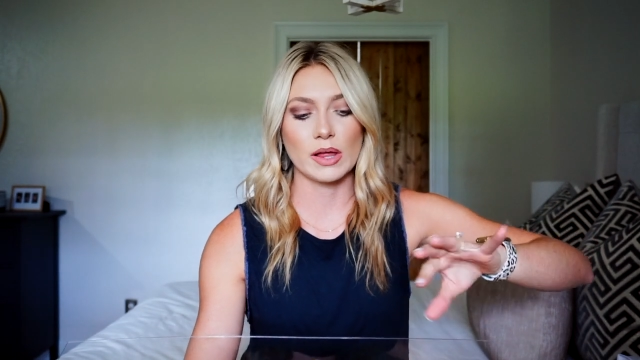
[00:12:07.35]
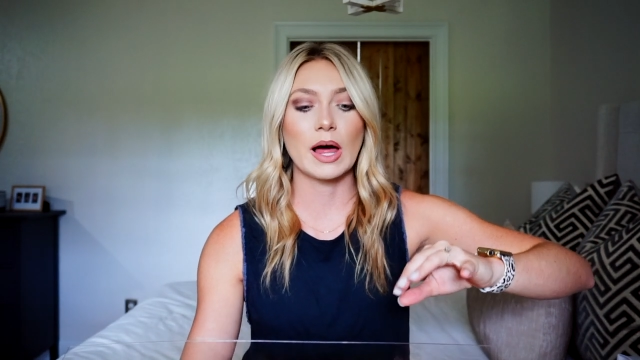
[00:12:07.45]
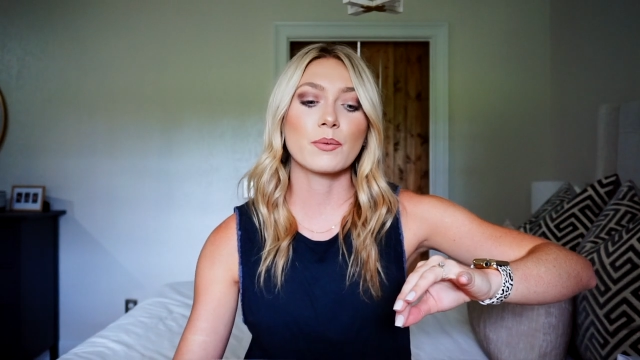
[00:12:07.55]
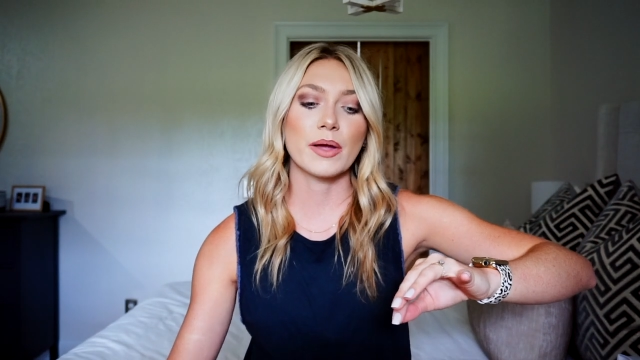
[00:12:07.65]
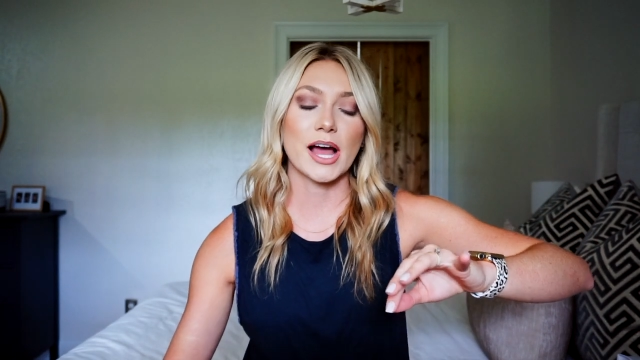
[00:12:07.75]

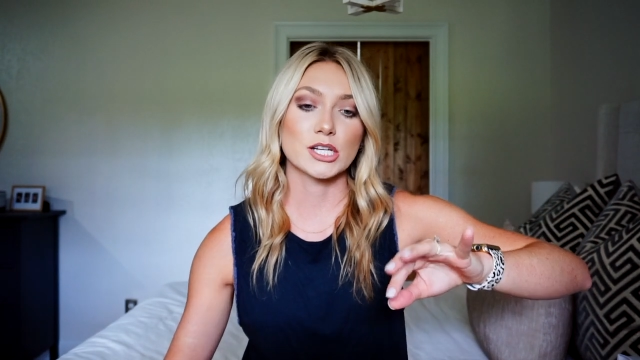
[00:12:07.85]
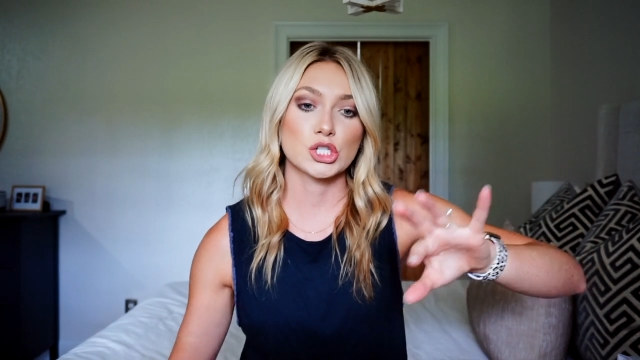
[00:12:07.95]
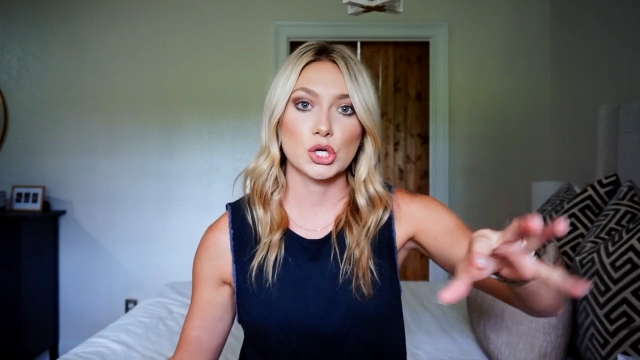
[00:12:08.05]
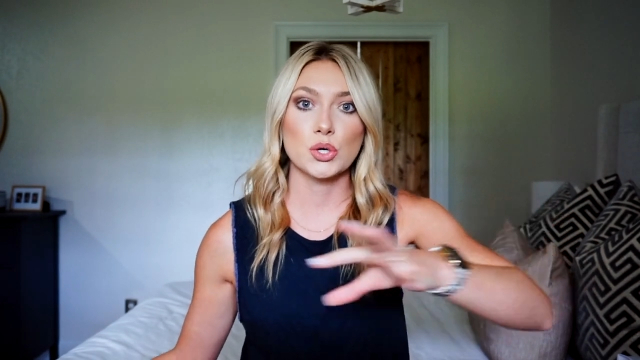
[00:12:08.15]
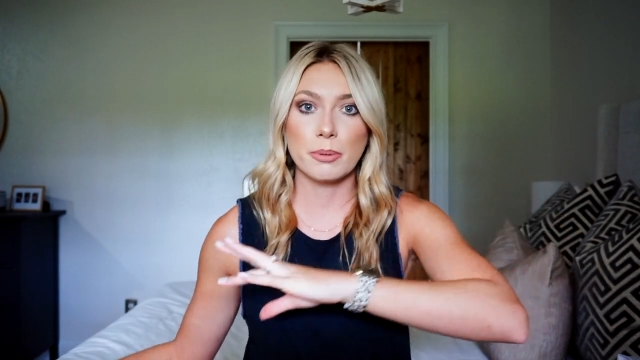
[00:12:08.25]
Like, we had
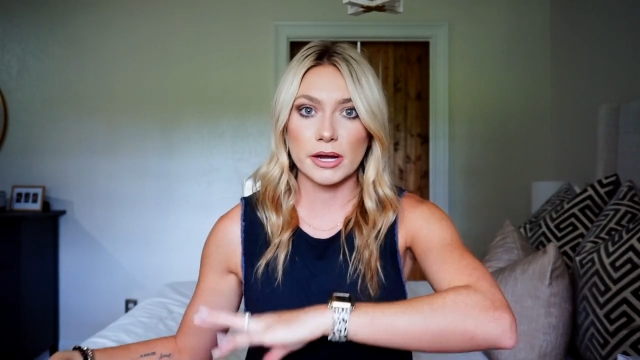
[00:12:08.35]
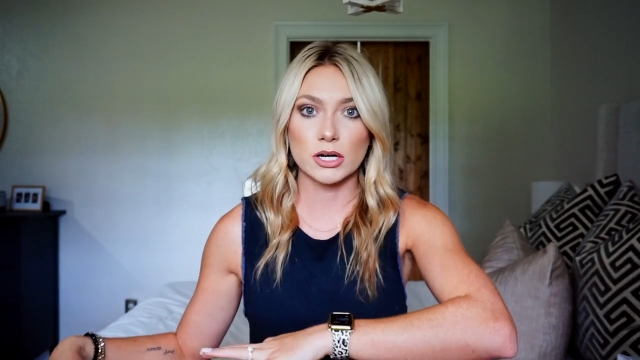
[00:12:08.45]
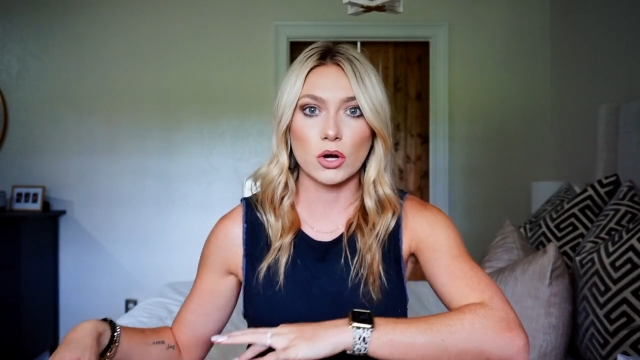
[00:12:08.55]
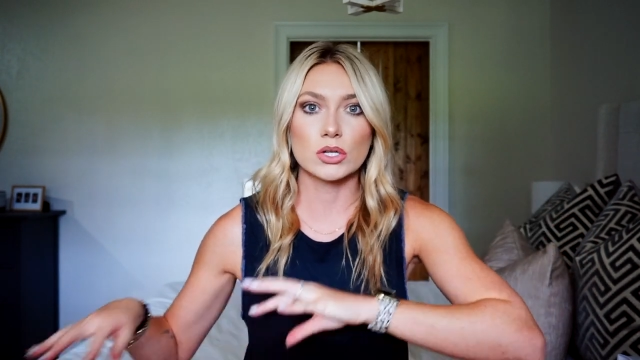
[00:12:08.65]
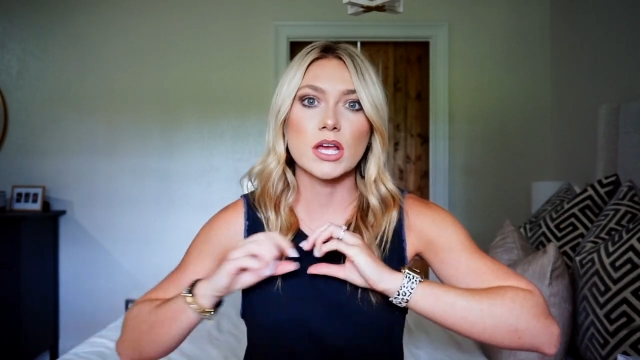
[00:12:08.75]
two
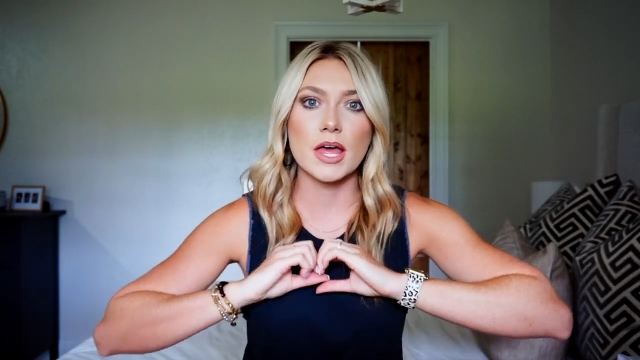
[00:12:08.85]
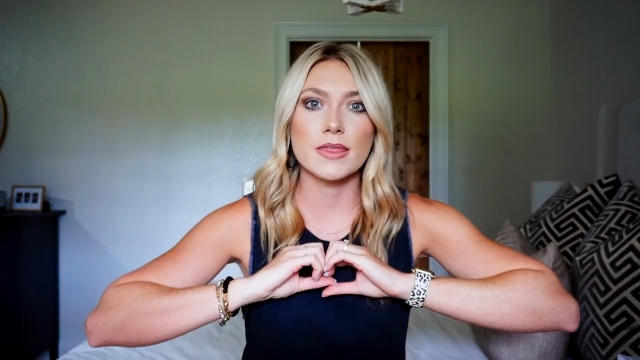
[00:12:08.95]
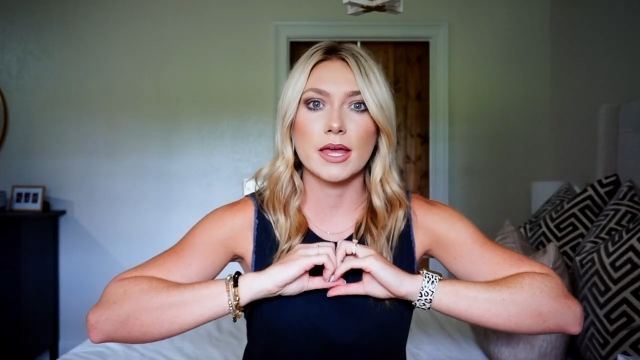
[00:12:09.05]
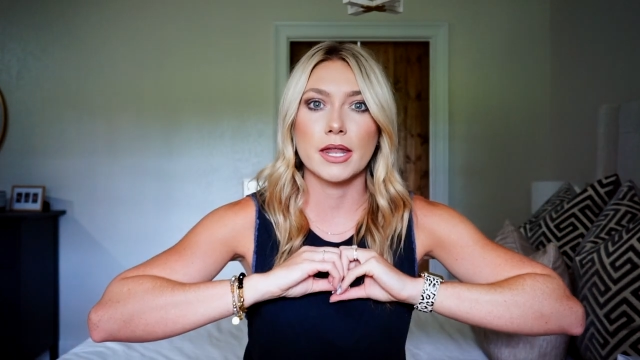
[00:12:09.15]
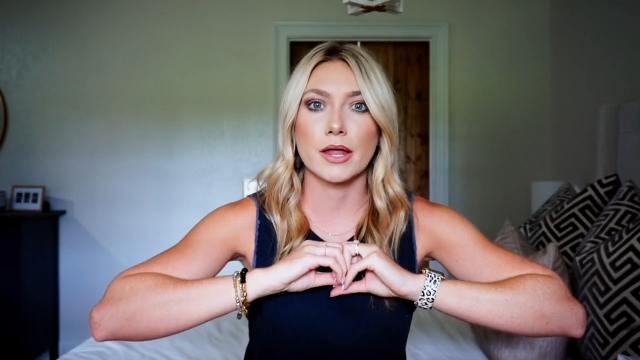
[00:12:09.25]
barrels and
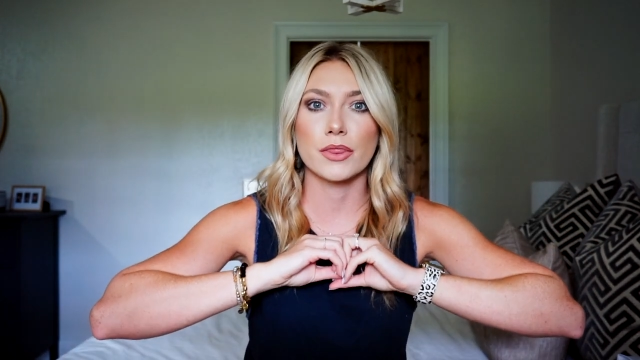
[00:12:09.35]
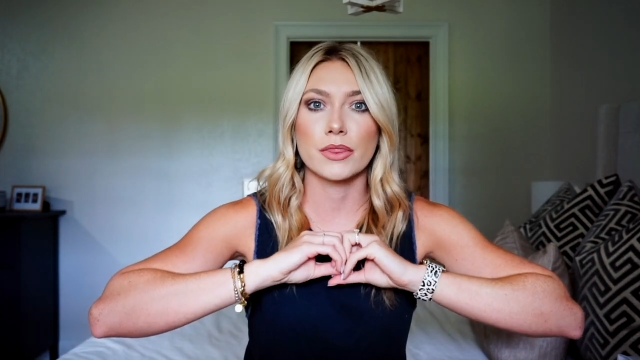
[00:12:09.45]
then